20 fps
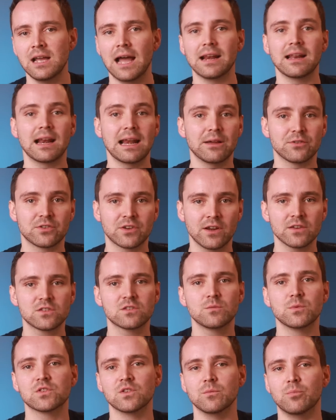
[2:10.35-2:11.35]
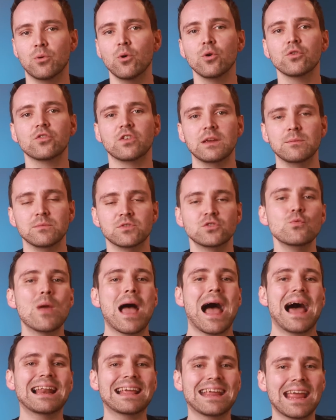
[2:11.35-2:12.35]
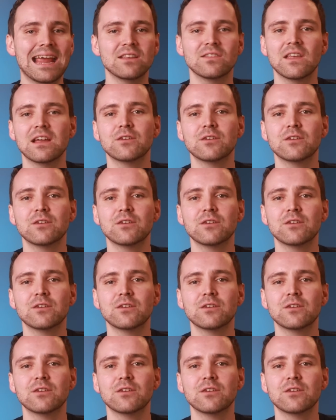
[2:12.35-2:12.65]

and allows customer support teams to allocate